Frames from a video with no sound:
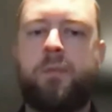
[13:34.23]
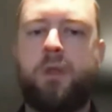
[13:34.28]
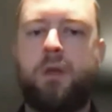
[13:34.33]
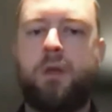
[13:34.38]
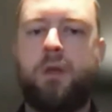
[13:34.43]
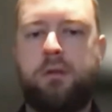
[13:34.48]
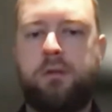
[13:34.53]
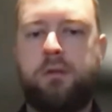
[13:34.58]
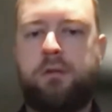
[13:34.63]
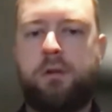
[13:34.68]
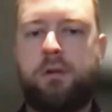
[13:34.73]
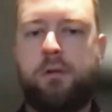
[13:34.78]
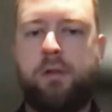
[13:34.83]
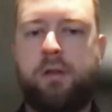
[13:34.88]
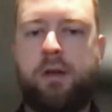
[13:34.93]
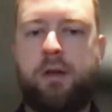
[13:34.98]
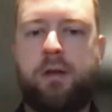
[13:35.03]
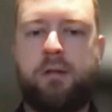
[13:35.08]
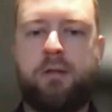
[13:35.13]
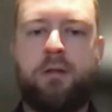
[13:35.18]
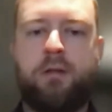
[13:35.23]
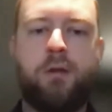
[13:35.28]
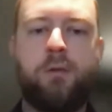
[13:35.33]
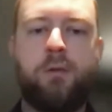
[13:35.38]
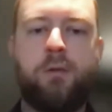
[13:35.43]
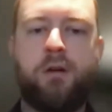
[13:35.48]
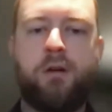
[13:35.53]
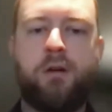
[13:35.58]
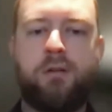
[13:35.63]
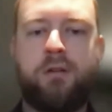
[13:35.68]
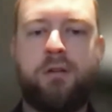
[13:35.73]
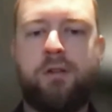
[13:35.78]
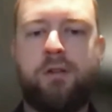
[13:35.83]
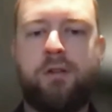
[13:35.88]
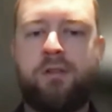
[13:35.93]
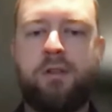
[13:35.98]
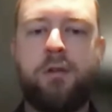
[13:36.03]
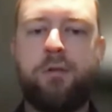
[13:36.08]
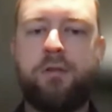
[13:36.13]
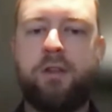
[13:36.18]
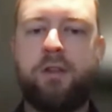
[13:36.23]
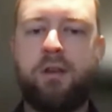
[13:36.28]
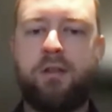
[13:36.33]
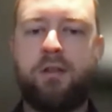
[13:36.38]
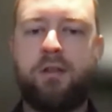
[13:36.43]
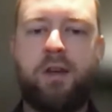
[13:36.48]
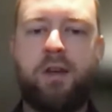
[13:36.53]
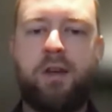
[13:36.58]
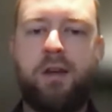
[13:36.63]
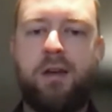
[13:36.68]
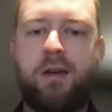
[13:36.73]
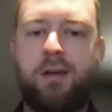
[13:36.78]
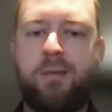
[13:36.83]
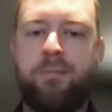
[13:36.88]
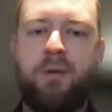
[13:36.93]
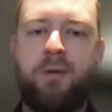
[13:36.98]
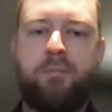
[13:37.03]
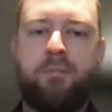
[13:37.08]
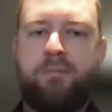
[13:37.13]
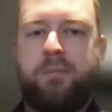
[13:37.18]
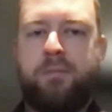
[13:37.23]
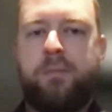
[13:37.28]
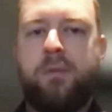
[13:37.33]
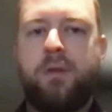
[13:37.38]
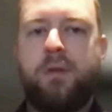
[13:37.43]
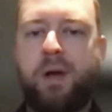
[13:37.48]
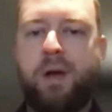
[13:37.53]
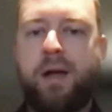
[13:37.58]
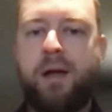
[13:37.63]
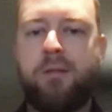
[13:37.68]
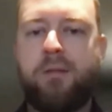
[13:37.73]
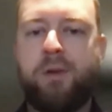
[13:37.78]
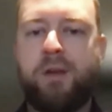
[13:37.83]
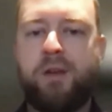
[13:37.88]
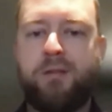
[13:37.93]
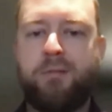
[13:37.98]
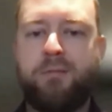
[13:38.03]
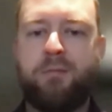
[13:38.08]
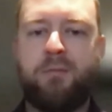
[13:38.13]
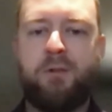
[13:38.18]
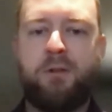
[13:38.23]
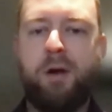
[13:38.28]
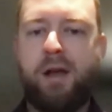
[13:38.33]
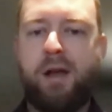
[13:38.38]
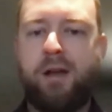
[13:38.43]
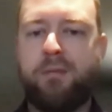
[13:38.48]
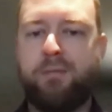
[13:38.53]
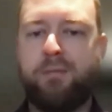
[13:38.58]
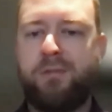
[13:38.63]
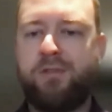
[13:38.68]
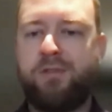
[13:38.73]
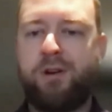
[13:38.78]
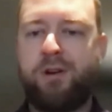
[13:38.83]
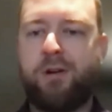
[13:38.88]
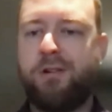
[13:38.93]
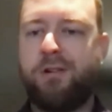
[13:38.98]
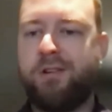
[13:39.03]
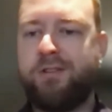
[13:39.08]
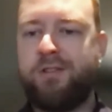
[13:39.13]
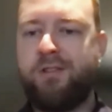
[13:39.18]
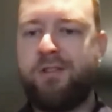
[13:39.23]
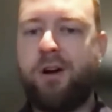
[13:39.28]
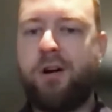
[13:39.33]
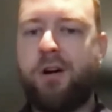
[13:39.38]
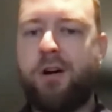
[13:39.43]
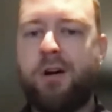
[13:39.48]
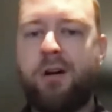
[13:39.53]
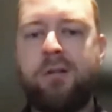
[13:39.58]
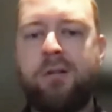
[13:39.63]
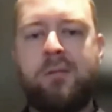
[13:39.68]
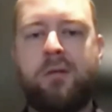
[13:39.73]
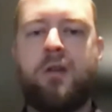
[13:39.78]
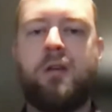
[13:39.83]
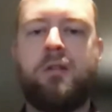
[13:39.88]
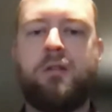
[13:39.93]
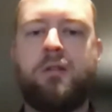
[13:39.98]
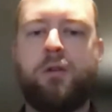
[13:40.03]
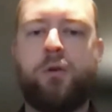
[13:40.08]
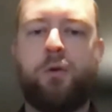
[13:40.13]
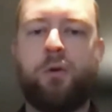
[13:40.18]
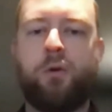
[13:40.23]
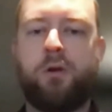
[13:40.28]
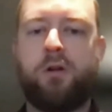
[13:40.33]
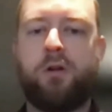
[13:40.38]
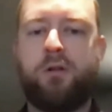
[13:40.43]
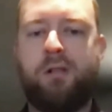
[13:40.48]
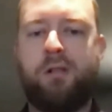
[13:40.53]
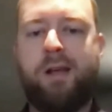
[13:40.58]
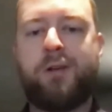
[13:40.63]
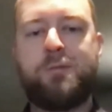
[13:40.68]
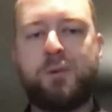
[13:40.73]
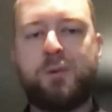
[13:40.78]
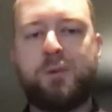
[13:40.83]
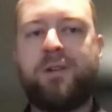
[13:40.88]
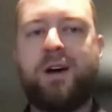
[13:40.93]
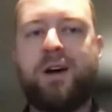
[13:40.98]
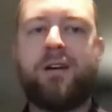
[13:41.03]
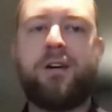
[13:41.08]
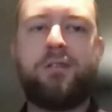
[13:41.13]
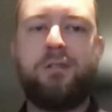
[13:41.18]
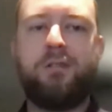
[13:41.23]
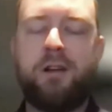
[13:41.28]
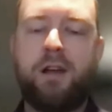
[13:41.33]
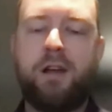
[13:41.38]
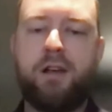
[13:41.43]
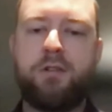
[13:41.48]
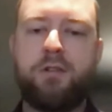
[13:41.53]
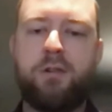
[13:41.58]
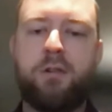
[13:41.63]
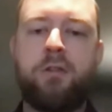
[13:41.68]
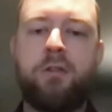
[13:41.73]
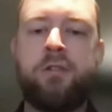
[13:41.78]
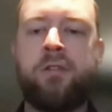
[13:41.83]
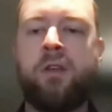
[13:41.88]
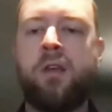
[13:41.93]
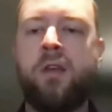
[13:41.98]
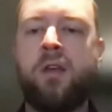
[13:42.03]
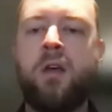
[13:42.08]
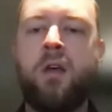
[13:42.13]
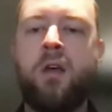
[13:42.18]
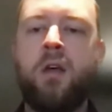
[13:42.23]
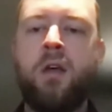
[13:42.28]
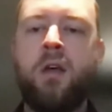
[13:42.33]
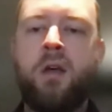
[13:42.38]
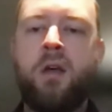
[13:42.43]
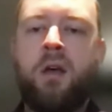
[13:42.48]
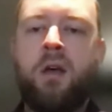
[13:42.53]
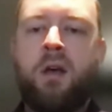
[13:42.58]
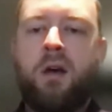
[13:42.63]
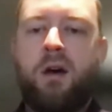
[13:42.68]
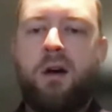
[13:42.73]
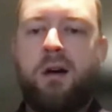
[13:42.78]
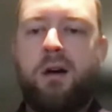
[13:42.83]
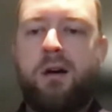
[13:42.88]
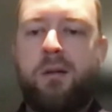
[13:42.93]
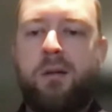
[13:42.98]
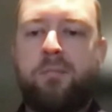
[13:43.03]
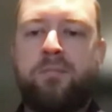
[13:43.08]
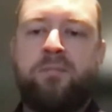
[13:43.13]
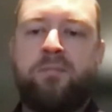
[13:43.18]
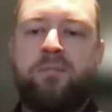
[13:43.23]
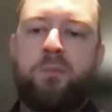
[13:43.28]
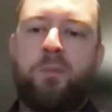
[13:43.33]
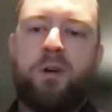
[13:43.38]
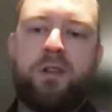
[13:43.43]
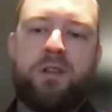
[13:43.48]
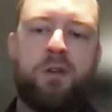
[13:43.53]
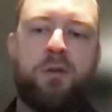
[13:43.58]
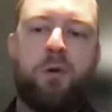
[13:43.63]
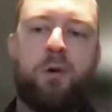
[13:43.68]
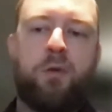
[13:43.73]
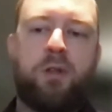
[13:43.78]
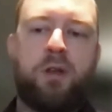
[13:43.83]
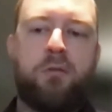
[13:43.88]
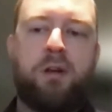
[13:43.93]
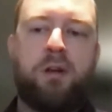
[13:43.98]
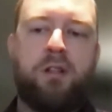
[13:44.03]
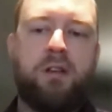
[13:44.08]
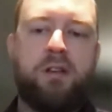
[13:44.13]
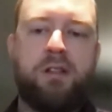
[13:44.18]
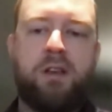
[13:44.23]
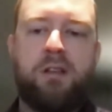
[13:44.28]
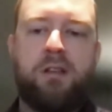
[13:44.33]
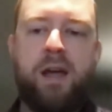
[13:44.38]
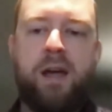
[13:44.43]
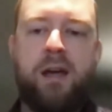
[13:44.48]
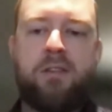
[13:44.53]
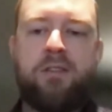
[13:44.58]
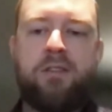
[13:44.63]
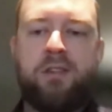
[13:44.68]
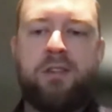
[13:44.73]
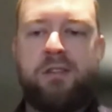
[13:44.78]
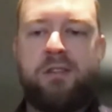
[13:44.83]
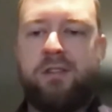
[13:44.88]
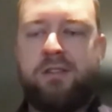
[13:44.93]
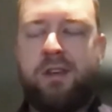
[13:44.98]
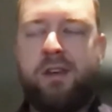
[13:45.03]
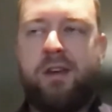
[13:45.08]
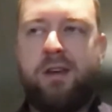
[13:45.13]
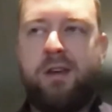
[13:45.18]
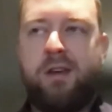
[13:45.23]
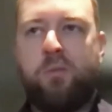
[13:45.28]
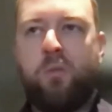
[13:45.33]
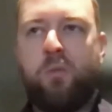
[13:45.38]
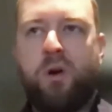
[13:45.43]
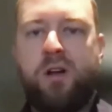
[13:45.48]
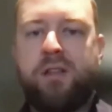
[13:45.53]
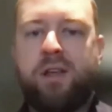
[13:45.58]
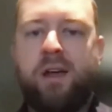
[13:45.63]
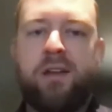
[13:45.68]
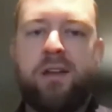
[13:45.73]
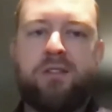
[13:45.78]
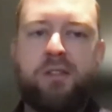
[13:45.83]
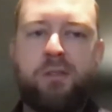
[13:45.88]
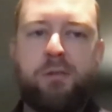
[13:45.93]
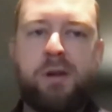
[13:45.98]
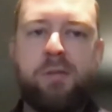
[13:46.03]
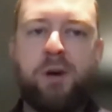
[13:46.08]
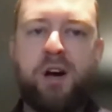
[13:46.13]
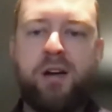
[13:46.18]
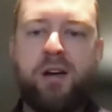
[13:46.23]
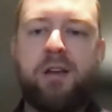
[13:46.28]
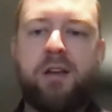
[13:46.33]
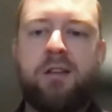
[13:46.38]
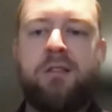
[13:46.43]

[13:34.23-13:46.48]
so that you aren't just using, say, admin grant star to star in your cloud provider credentials when you only really need access to, say, one S3 bucket.